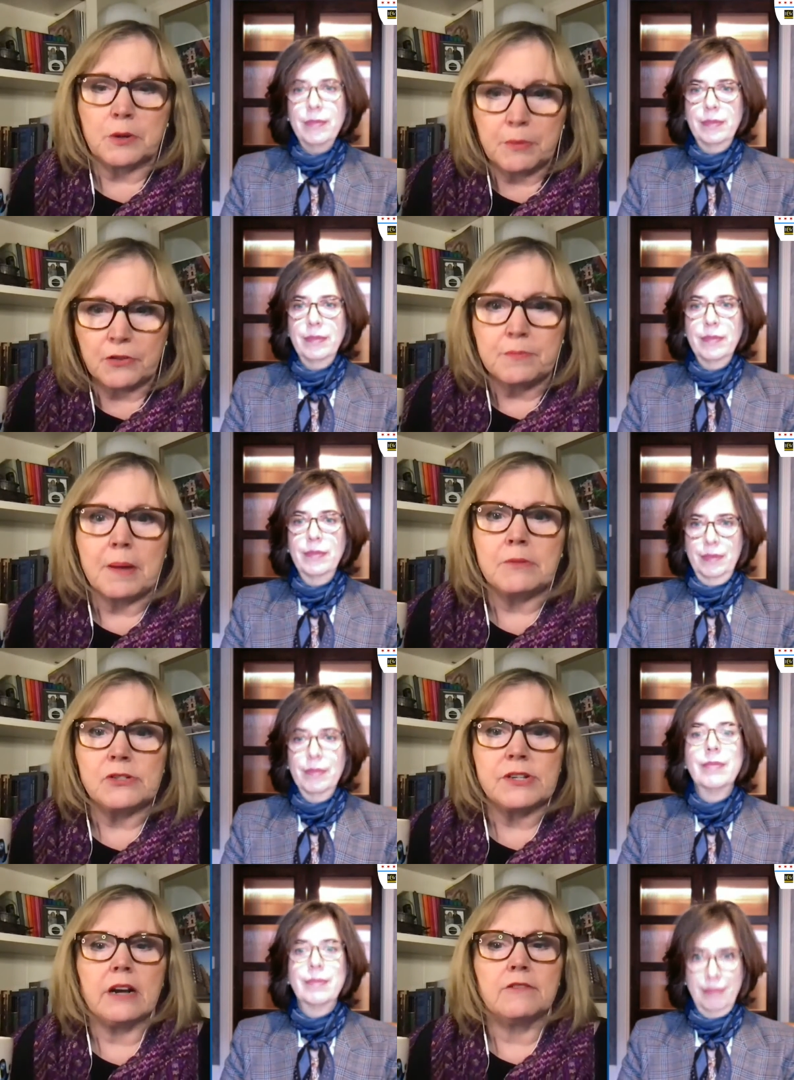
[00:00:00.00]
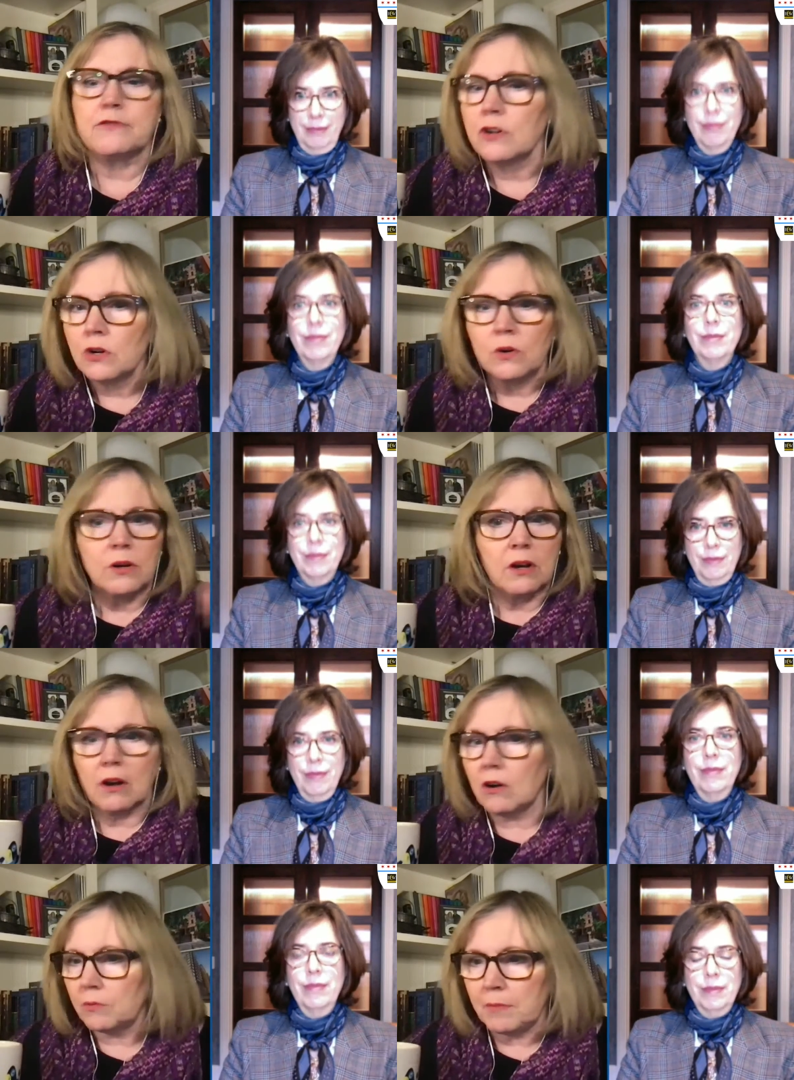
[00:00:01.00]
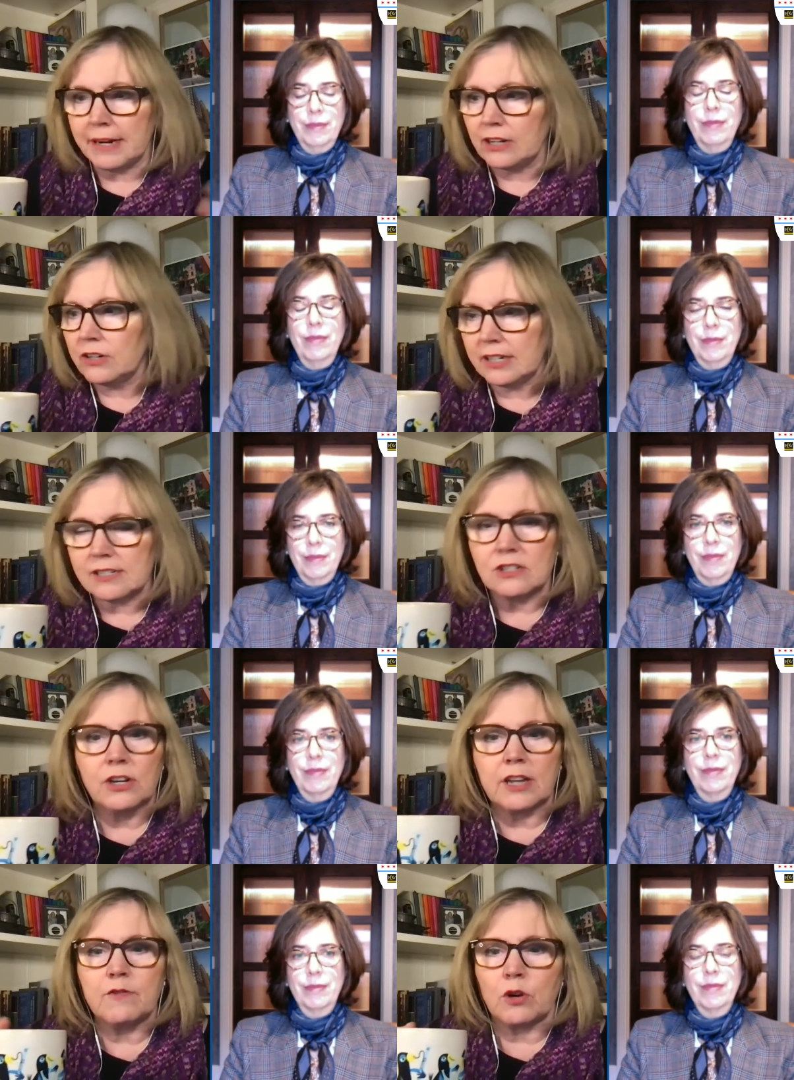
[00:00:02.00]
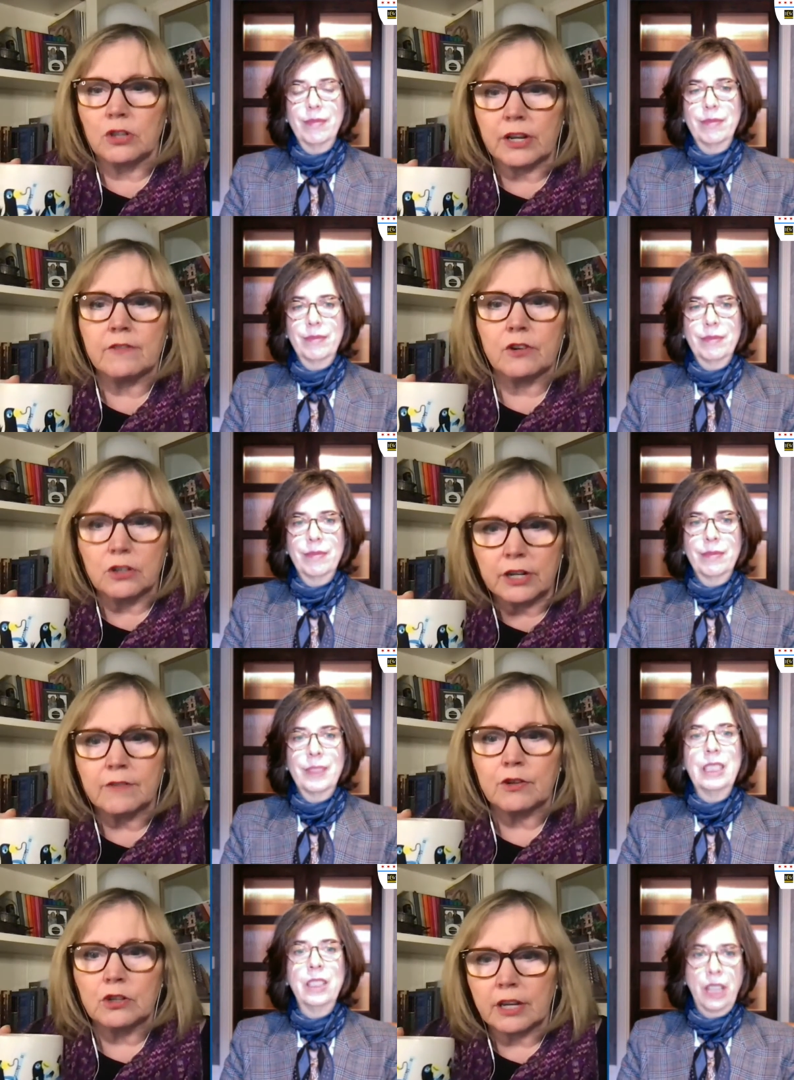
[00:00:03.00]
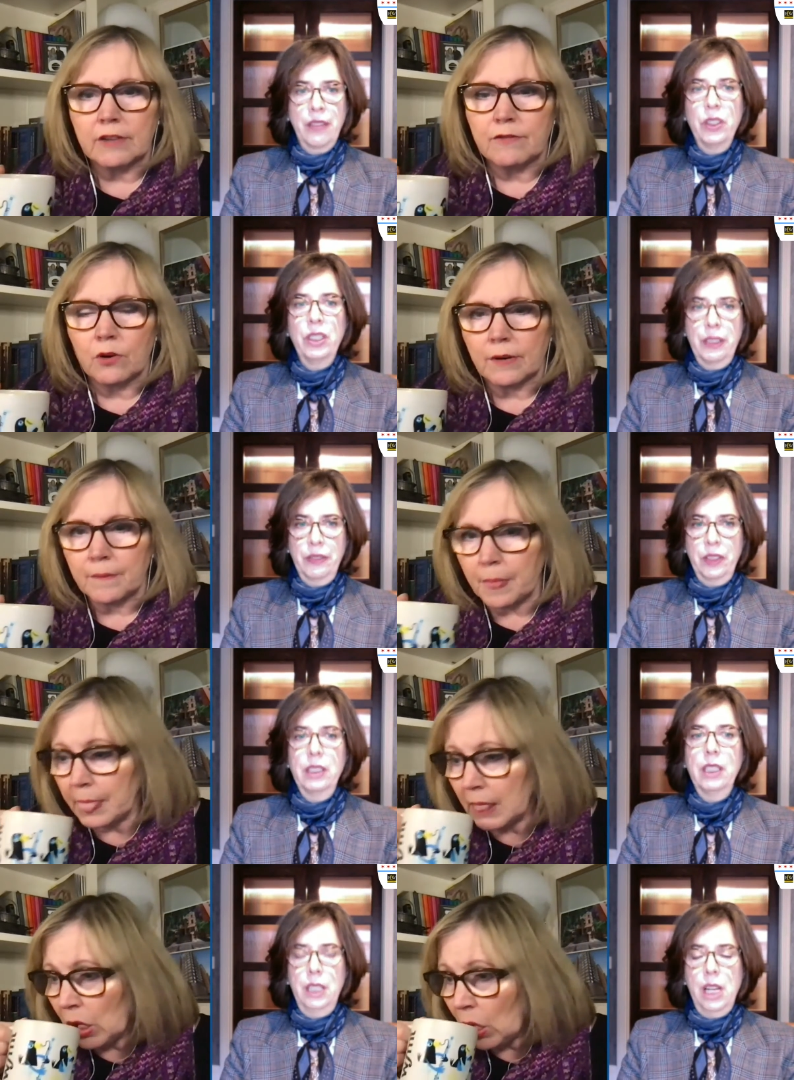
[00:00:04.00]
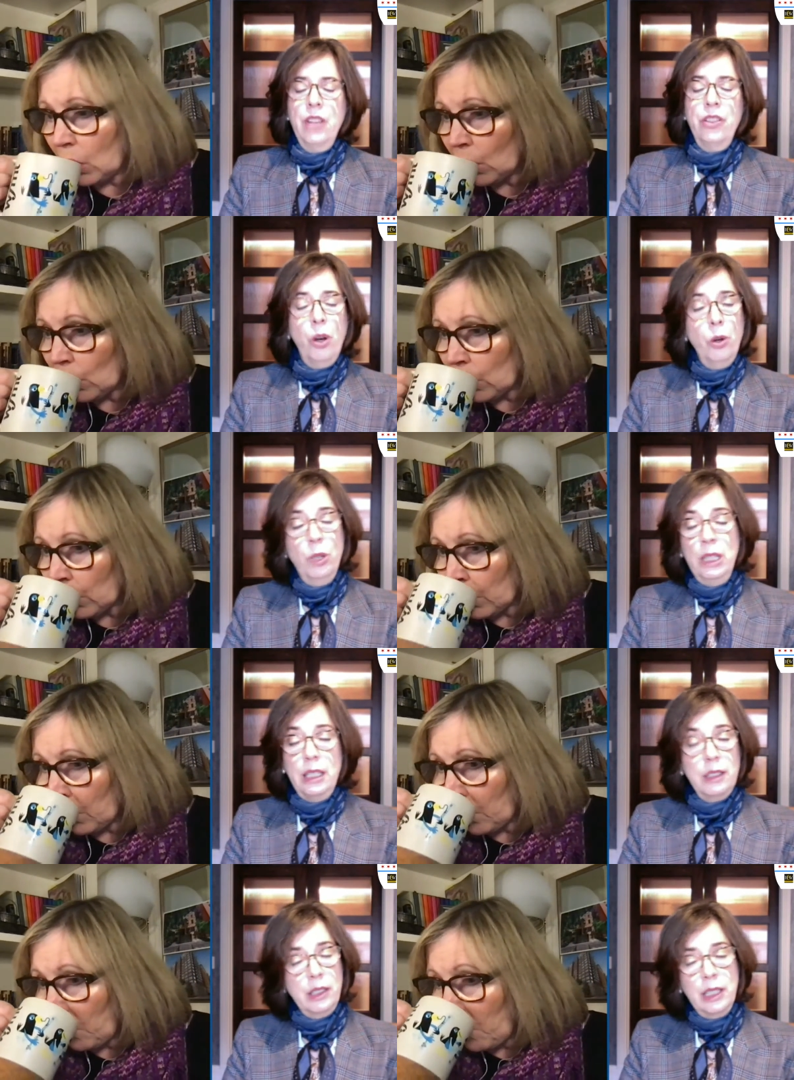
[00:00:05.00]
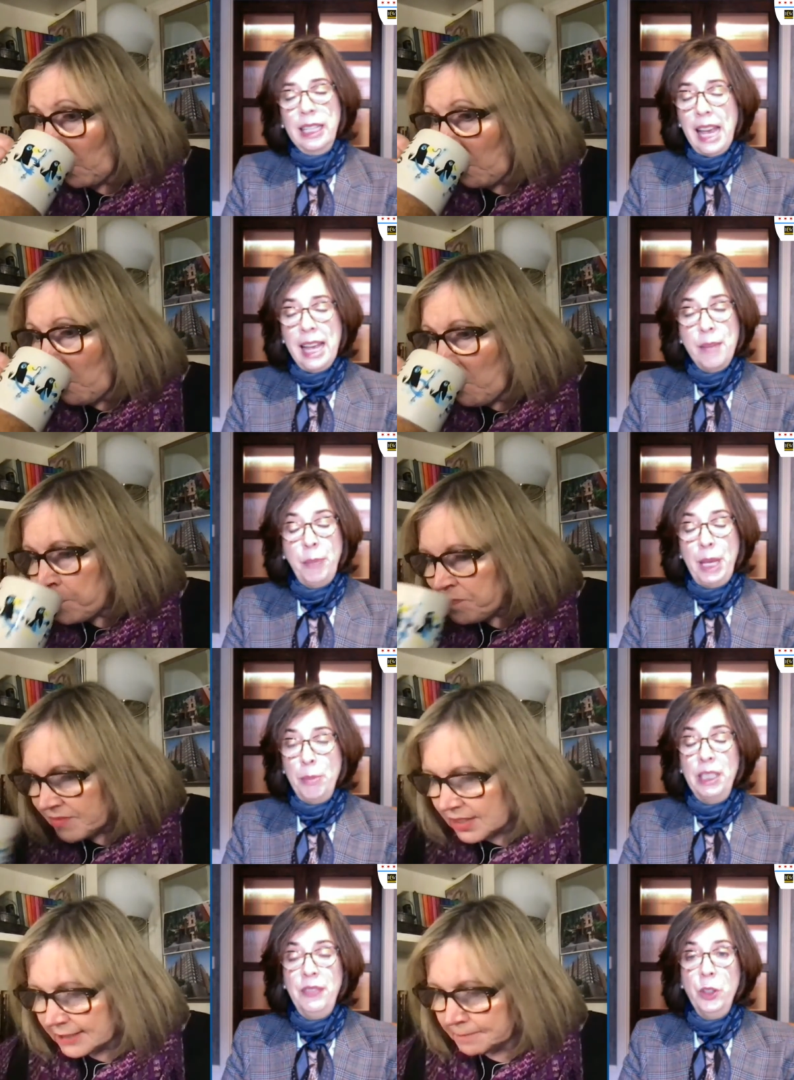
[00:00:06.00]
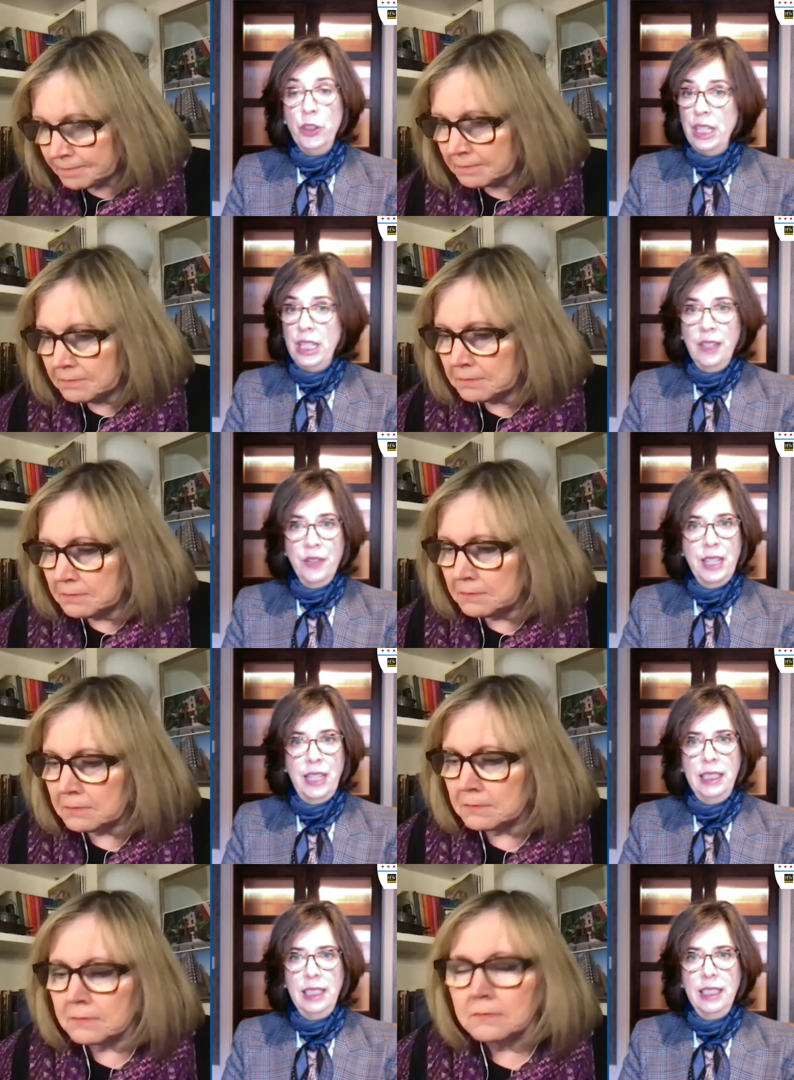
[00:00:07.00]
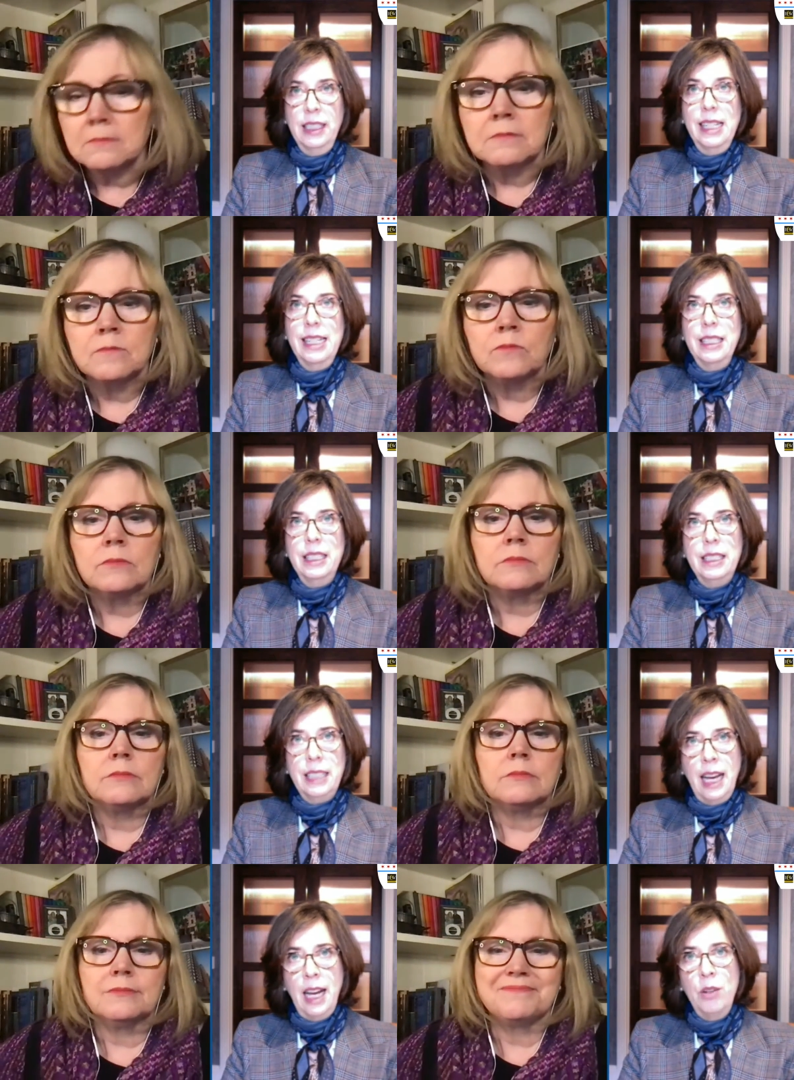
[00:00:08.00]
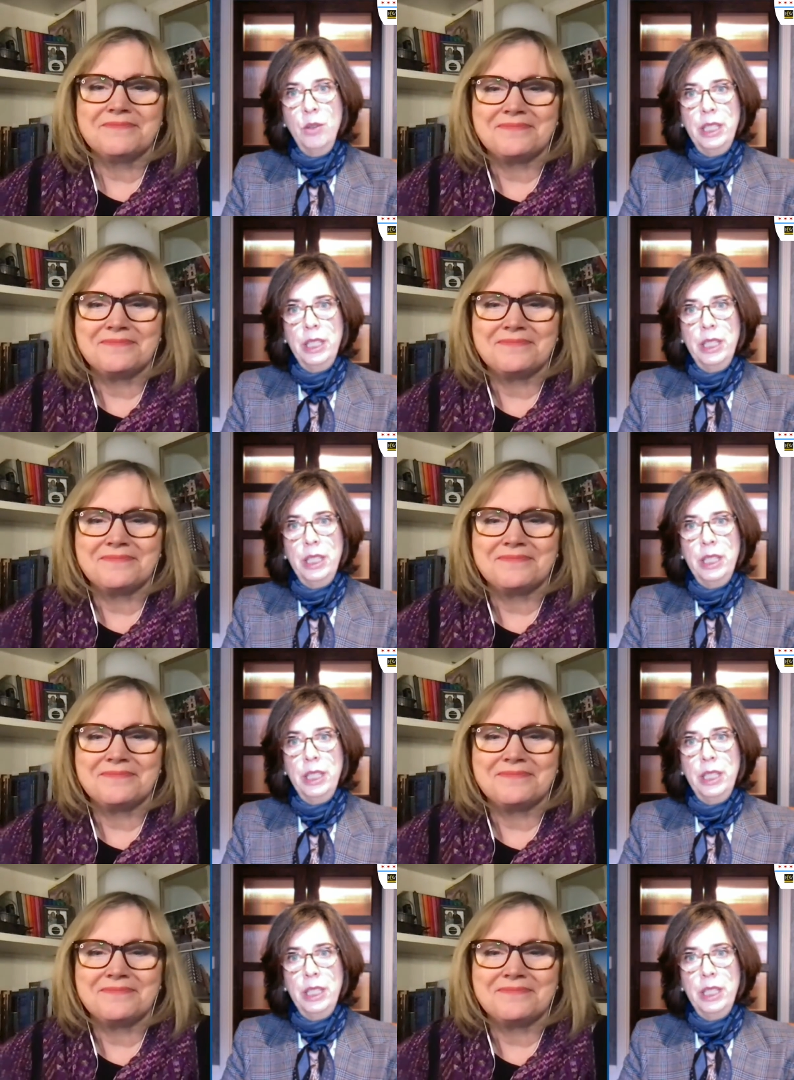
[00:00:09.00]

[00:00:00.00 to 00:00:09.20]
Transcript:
Speaker 1: we're both members of, oh my goodness, looking for, looking for, looking
Speaker 2: for, looking for. So again, people, if you're thinking of selling, now